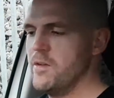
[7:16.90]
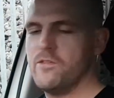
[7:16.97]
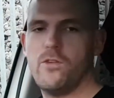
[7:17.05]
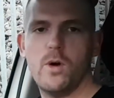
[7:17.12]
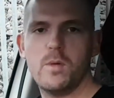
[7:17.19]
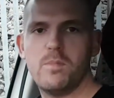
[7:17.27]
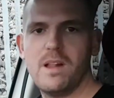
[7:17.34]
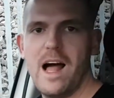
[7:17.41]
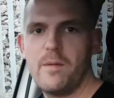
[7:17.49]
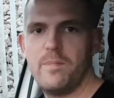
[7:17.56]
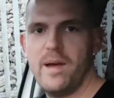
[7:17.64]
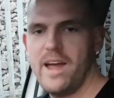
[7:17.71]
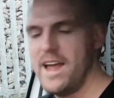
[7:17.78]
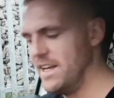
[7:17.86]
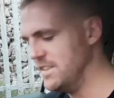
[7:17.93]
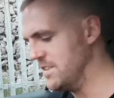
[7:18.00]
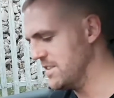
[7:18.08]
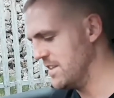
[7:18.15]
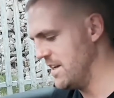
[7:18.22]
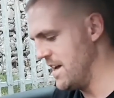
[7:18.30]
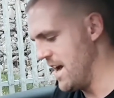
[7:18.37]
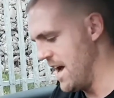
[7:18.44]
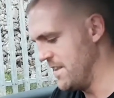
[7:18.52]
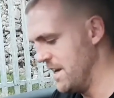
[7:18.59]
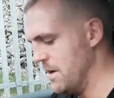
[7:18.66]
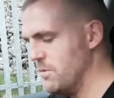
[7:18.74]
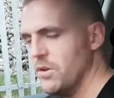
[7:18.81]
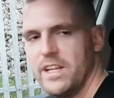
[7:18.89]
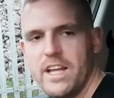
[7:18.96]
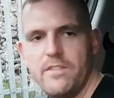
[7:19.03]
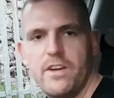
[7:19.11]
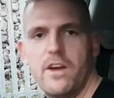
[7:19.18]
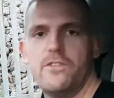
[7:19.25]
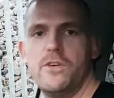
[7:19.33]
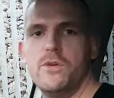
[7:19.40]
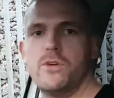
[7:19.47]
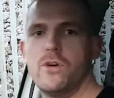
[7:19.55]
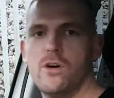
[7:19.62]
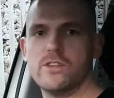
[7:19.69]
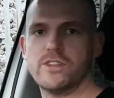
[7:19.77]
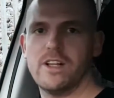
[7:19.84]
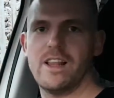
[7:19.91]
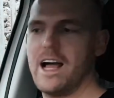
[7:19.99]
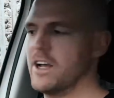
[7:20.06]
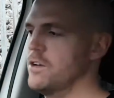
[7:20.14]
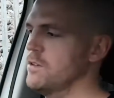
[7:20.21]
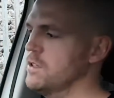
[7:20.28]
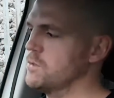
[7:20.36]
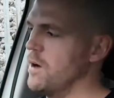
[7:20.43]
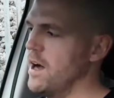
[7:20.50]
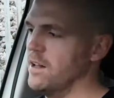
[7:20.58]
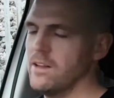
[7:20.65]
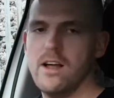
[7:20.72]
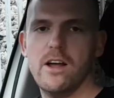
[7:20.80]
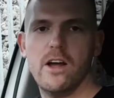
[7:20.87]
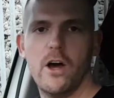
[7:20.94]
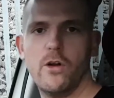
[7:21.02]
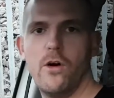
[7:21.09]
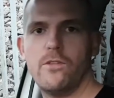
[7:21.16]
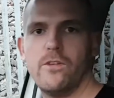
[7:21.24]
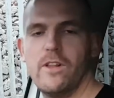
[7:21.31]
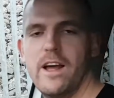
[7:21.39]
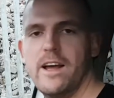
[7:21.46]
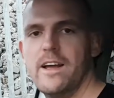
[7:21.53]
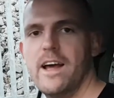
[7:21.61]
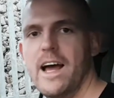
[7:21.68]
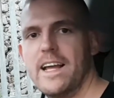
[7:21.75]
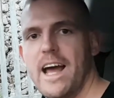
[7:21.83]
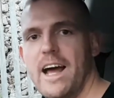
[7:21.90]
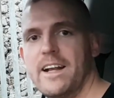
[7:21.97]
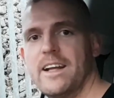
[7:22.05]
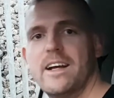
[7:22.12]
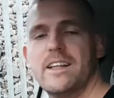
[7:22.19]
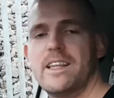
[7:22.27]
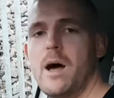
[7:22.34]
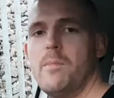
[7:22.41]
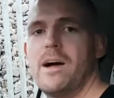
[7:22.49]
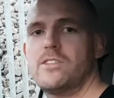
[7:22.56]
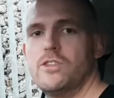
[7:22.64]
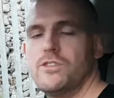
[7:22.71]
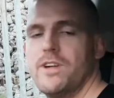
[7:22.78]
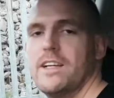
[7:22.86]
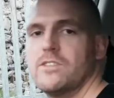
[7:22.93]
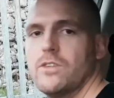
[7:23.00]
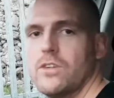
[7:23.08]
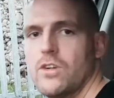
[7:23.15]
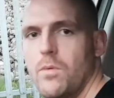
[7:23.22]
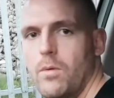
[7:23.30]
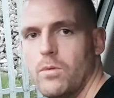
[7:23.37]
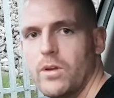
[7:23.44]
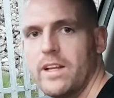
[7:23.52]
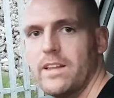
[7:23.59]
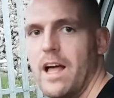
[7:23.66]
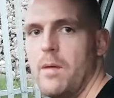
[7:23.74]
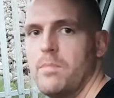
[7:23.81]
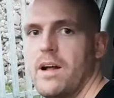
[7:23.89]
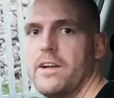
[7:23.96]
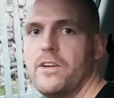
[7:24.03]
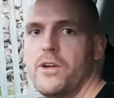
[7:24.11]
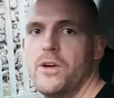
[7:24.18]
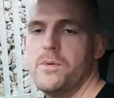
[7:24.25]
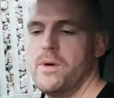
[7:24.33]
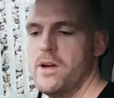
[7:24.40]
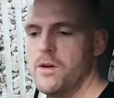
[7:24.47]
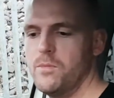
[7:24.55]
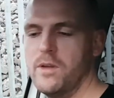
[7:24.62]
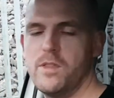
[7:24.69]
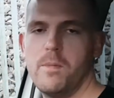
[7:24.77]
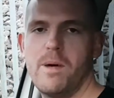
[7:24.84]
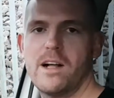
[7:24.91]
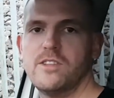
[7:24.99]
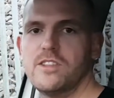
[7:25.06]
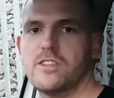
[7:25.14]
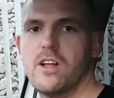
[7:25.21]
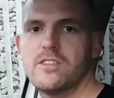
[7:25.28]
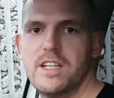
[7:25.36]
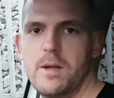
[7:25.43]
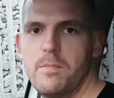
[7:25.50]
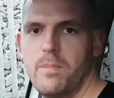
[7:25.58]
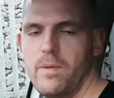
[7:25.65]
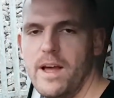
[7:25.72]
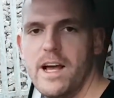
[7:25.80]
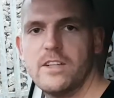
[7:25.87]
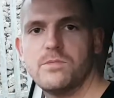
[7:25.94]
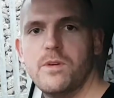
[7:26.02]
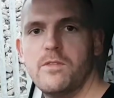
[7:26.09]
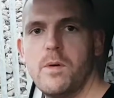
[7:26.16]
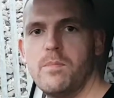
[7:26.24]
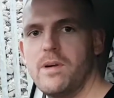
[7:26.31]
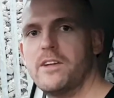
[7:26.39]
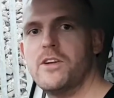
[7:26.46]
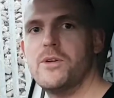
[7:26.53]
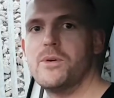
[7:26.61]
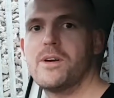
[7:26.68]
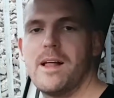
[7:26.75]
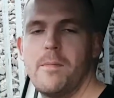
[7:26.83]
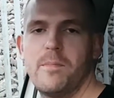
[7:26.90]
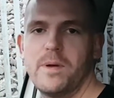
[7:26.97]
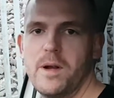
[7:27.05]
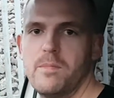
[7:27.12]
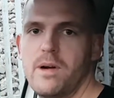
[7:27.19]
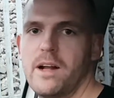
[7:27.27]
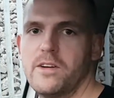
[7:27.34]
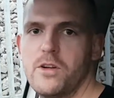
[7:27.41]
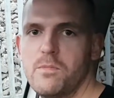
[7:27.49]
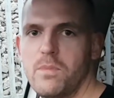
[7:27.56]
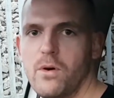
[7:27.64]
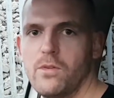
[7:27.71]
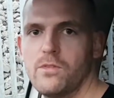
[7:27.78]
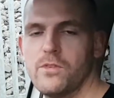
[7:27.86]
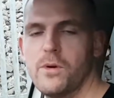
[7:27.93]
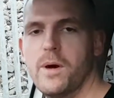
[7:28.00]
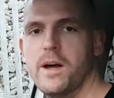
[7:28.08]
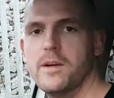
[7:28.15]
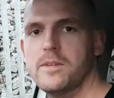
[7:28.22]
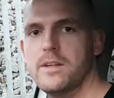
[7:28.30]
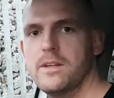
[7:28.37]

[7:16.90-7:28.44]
Forward black paint, and then I'm going to give it a few coats of lacquer as well, and hopefully again that battery tray is going to come up looking like brand new, with the battery slotted in place with a brand new clamp and a brand new bolt through it.